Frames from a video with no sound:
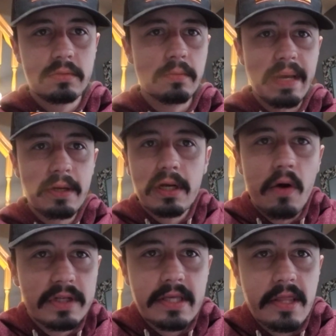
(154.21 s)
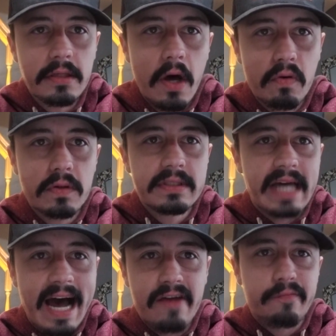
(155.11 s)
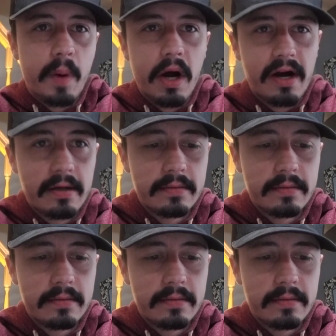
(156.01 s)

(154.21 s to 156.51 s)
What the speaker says: maybe you're going to the local dive bar.